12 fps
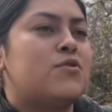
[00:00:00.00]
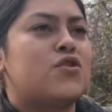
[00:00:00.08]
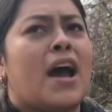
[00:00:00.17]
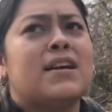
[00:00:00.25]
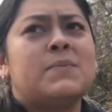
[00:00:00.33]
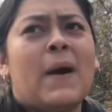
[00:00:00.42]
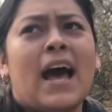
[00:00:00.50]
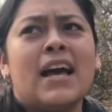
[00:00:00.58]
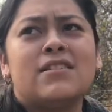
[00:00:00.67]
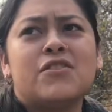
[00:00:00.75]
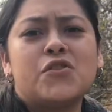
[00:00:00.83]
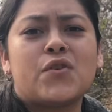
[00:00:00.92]

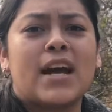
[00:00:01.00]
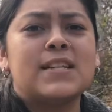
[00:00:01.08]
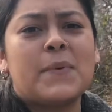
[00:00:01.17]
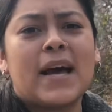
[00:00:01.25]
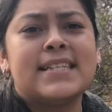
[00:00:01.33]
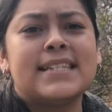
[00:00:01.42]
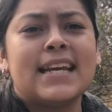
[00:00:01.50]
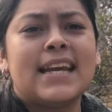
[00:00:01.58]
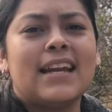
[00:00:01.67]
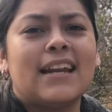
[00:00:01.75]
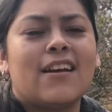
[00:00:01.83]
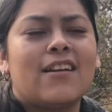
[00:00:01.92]
trespass, you're
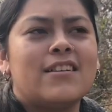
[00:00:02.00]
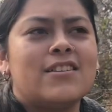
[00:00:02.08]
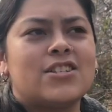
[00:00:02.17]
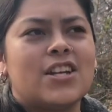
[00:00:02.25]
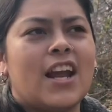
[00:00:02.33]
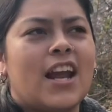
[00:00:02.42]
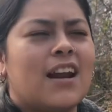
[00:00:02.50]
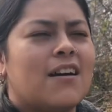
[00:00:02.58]
trespassing and all this shit.